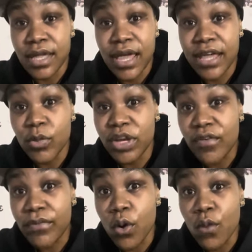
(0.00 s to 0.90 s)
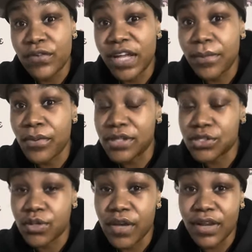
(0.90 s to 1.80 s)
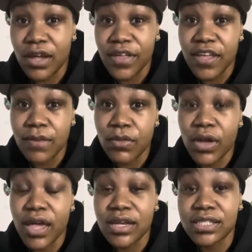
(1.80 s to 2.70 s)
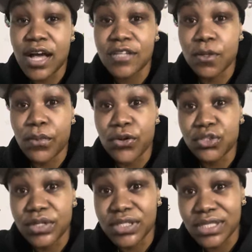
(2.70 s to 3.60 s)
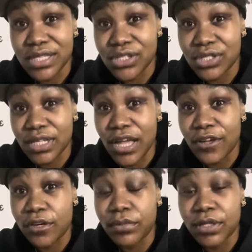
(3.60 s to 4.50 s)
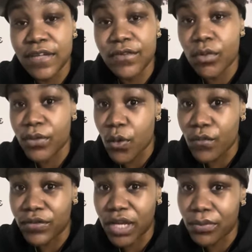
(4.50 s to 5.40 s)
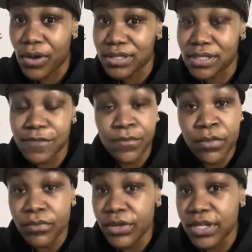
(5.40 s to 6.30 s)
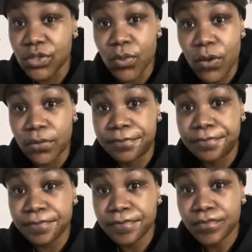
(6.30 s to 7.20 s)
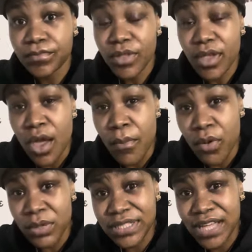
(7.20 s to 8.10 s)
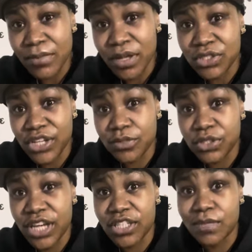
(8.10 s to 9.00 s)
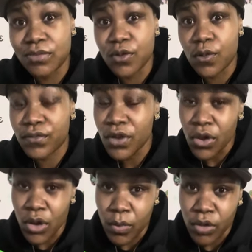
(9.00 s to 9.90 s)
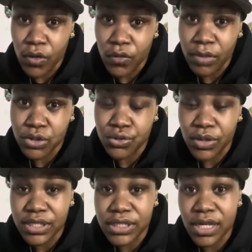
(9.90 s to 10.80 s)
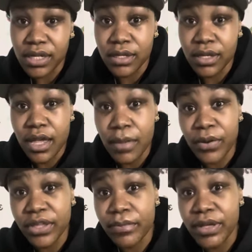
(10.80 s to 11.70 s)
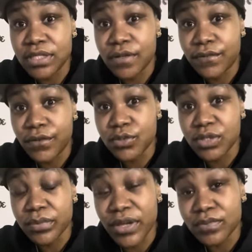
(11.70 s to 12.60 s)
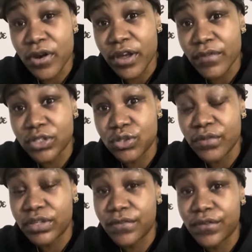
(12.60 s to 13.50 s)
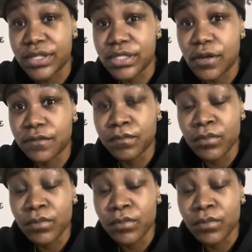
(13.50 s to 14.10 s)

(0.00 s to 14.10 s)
And it will never be an overnight process. So never allow the enemy or haters, God's or personal intentions to allow you to believe it will be an overnight process because it won't. But with time comes change, with change comes growth, and with growth comes true understanding. And putting your best self first was the best priority that you ever did for yourself